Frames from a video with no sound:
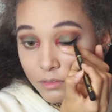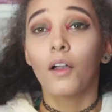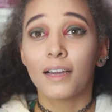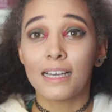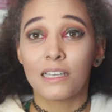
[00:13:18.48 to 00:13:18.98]

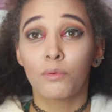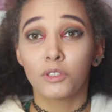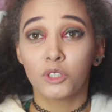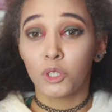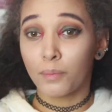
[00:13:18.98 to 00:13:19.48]
Okay, so I
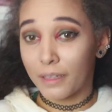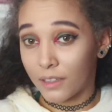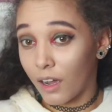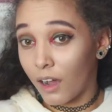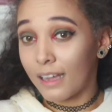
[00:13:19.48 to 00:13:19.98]
wasn't sure about the
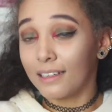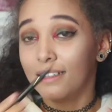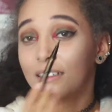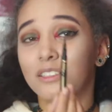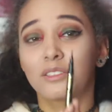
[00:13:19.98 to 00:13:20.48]

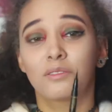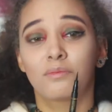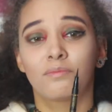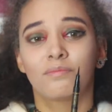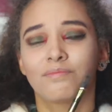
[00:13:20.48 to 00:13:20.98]
eyeliner because
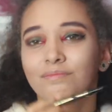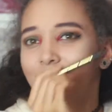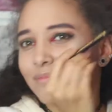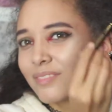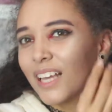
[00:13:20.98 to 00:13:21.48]

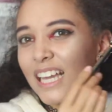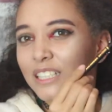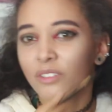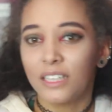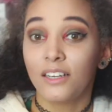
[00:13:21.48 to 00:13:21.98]

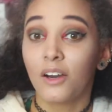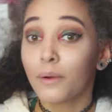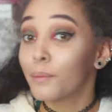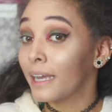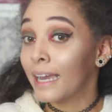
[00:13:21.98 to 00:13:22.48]
it's really
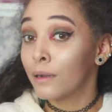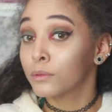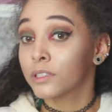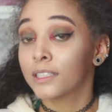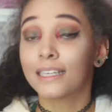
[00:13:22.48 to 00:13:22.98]
long, but it
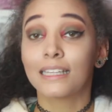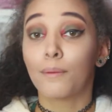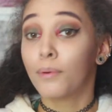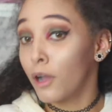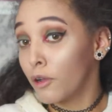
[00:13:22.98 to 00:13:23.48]
helps get
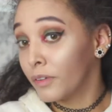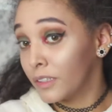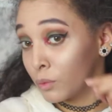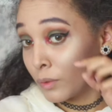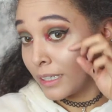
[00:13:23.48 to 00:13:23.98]
that
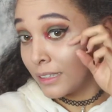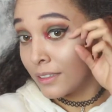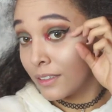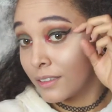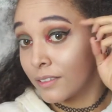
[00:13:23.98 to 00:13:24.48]
perfect wing.